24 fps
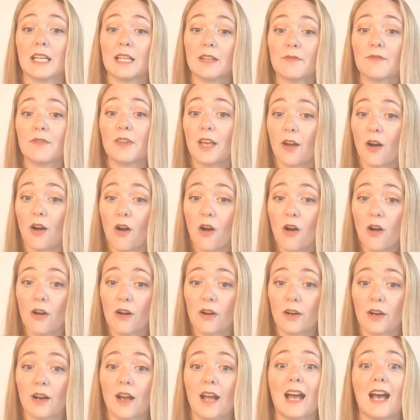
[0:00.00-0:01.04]
If they
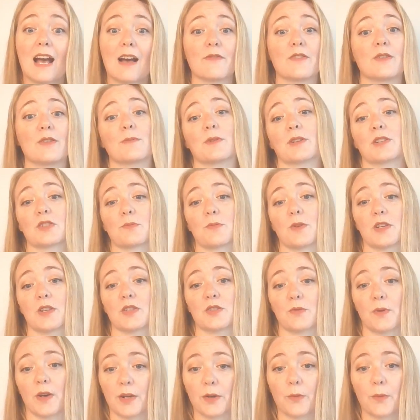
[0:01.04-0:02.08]
are, have them
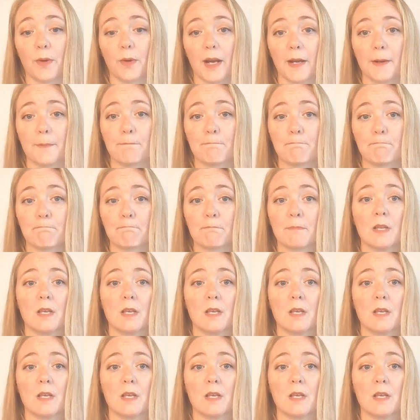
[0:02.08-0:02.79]
expressed right away.